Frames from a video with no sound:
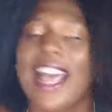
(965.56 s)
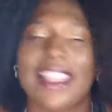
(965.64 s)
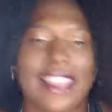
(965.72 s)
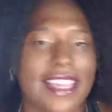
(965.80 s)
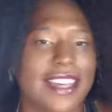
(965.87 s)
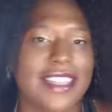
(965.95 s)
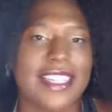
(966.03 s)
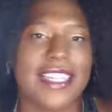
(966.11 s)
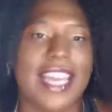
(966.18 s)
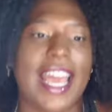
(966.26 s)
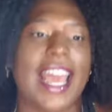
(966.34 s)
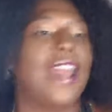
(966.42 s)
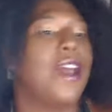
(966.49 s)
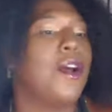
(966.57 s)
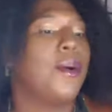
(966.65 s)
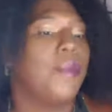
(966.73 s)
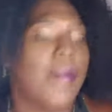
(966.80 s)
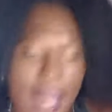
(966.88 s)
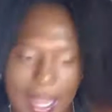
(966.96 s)
at the end of the day,
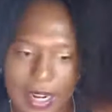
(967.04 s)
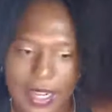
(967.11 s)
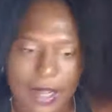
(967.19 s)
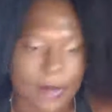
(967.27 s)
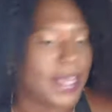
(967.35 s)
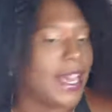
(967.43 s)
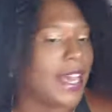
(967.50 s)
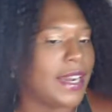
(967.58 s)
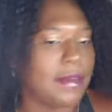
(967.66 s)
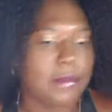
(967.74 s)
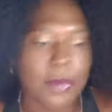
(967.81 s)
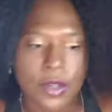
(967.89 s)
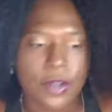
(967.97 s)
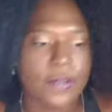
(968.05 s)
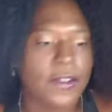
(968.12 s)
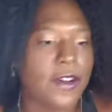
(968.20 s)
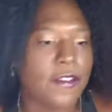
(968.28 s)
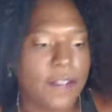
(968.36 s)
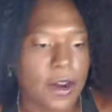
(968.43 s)
we gotta
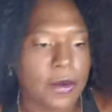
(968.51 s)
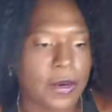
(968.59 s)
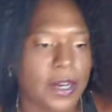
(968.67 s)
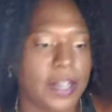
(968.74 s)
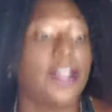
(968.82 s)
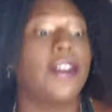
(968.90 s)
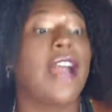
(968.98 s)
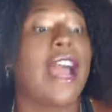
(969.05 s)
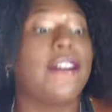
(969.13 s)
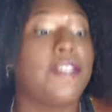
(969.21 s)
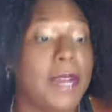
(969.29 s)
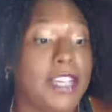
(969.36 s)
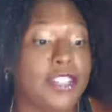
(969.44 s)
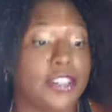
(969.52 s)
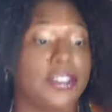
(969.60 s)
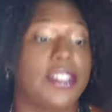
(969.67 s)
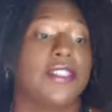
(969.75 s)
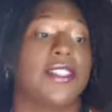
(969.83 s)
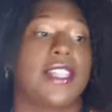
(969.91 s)
move forward. Your
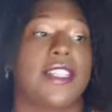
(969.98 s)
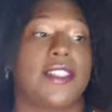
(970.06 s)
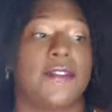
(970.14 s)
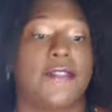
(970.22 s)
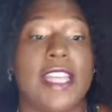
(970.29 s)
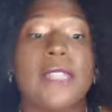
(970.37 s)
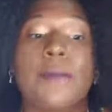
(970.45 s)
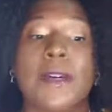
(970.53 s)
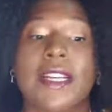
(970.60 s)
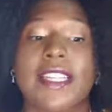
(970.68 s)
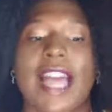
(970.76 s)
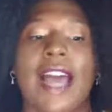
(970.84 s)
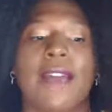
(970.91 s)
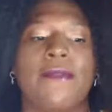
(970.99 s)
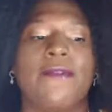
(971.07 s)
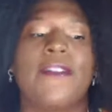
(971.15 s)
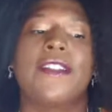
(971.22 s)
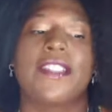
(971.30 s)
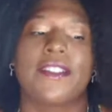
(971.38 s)
affirmation, Crystal says on Facebook, is
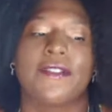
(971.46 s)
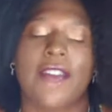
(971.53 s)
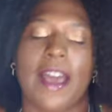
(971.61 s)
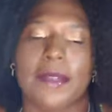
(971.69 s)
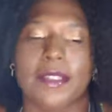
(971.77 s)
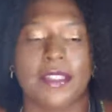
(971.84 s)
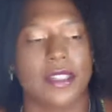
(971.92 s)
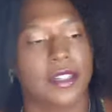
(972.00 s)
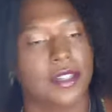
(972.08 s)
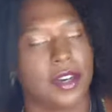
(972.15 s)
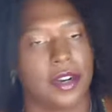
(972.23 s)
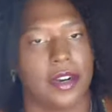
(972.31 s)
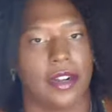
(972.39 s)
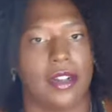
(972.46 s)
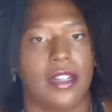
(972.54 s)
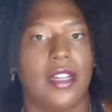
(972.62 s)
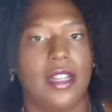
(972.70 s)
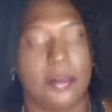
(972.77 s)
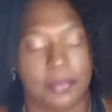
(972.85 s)
I'm fierce and fabulous.
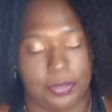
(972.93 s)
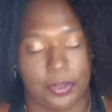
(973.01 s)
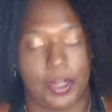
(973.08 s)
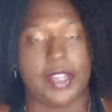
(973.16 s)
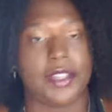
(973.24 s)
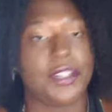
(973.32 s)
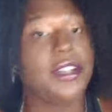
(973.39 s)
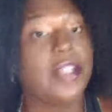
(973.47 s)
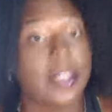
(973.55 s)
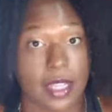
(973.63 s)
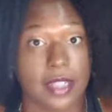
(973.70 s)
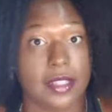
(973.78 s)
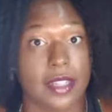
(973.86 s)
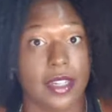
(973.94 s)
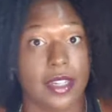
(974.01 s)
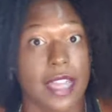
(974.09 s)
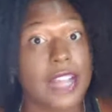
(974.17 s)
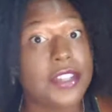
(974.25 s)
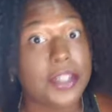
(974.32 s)
Girl, preach,
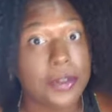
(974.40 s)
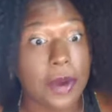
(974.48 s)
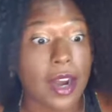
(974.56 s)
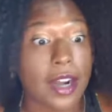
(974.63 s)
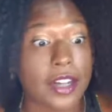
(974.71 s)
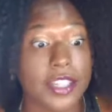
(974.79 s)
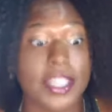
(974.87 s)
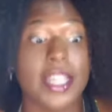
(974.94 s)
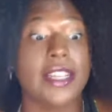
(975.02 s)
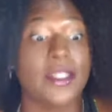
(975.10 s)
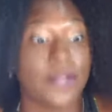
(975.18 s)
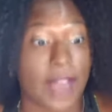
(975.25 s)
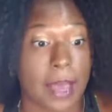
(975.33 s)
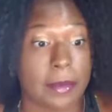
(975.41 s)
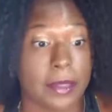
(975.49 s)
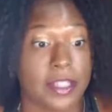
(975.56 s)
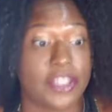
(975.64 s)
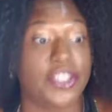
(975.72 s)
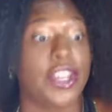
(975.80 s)
listen. Yes, you are. She is
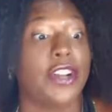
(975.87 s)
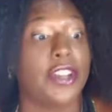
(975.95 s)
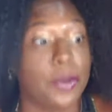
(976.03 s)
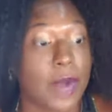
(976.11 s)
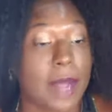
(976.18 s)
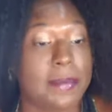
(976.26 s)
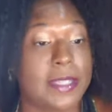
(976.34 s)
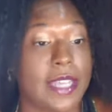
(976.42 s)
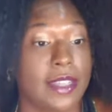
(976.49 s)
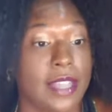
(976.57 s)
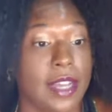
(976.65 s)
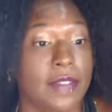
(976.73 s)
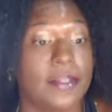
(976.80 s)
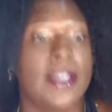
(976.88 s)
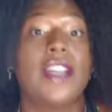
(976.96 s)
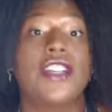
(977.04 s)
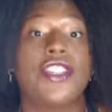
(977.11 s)
fabulous. Share your website, love.